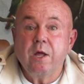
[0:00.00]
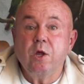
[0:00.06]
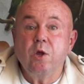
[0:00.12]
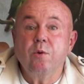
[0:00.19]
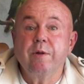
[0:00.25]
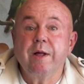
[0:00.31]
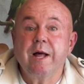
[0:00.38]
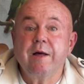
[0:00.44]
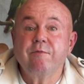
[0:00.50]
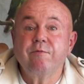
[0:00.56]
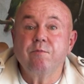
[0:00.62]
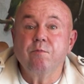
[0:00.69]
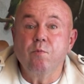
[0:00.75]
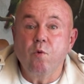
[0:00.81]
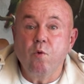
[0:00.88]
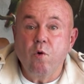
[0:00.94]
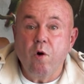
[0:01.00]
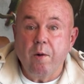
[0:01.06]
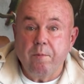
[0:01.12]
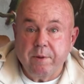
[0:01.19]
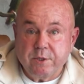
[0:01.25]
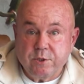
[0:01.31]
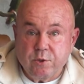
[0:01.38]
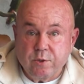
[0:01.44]
You will have more
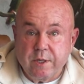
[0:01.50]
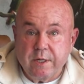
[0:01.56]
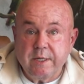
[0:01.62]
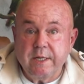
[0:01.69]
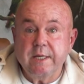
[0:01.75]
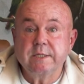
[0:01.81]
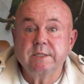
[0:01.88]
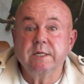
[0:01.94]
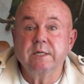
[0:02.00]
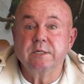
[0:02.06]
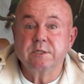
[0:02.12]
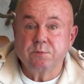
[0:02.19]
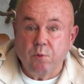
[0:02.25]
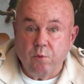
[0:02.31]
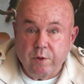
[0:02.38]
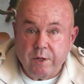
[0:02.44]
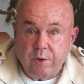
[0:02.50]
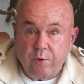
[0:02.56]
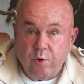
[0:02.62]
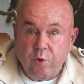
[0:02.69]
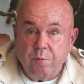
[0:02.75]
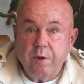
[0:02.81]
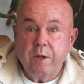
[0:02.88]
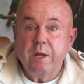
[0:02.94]
opportunities in a smaller
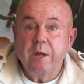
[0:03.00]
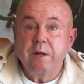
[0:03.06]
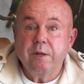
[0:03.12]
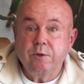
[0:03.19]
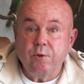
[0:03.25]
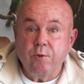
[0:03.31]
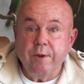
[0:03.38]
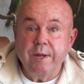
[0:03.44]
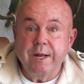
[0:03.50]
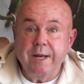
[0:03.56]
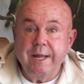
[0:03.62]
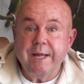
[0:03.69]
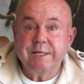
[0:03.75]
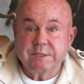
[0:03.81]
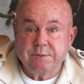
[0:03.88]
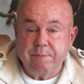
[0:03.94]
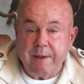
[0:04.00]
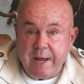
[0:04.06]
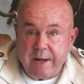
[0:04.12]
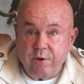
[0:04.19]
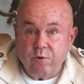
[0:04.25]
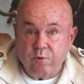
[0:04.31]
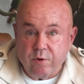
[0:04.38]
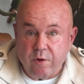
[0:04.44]
group to really
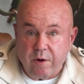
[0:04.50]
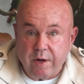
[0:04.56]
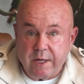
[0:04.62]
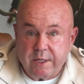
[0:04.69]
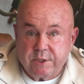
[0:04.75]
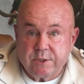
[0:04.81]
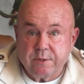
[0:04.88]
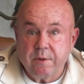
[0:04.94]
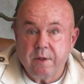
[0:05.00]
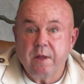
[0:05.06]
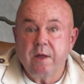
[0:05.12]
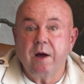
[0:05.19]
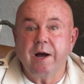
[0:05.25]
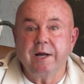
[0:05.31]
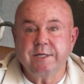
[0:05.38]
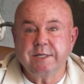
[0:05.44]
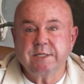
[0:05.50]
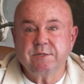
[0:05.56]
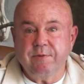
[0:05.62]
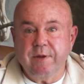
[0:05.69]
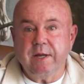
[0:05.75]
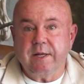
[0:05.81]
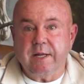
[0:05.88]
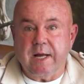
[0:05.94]
expand your knowledge. I just
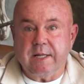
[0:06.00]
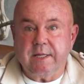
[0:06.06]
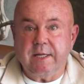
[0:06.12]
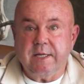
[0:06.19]
think that